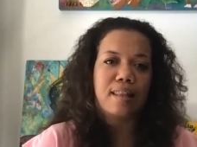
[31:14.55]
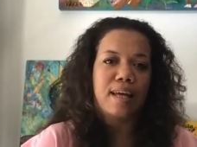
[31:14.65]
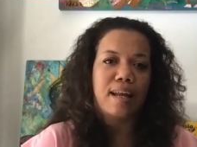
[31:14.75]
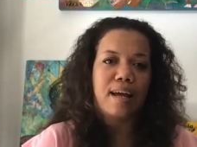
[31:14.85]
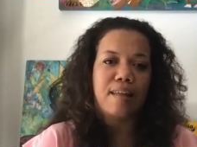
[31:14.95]

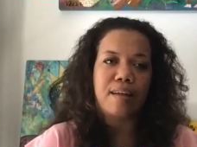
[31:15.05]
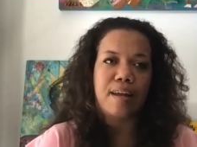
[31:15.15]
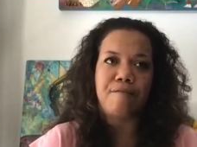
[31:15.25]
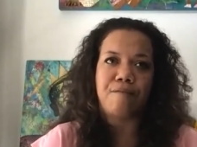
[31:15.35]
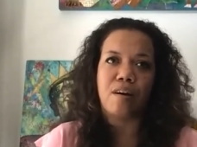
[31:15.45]
that
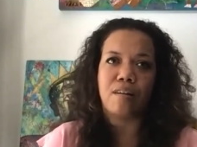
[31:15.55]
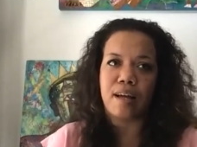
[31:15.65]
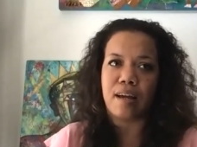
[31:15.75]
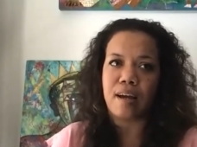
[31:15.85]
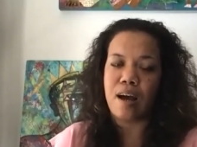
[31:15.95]
I felt
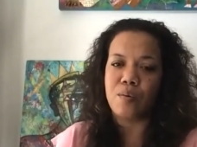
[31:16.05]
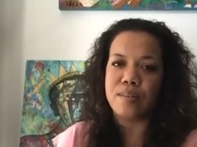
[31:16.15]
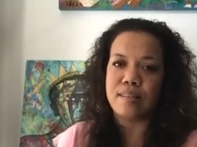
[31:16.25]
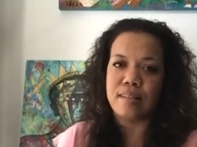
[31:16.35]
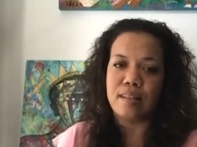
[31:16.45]
like I
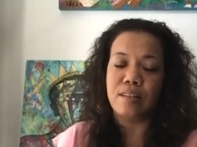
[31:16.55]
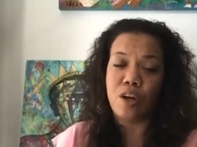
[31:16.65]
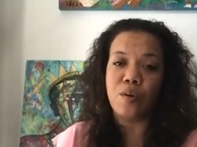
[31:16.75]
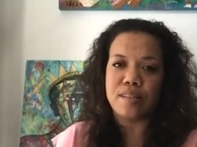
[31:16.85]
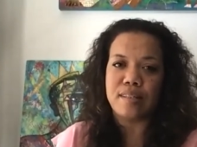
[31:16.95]
was
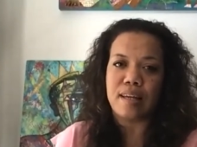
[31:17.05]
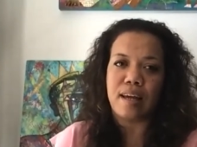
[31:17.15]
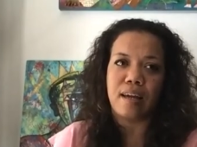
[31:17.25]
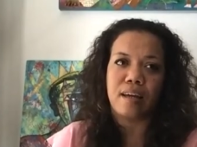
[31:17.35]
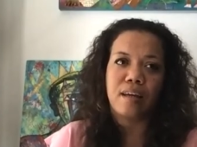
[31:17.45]

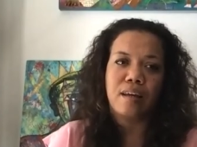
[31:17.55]
noticing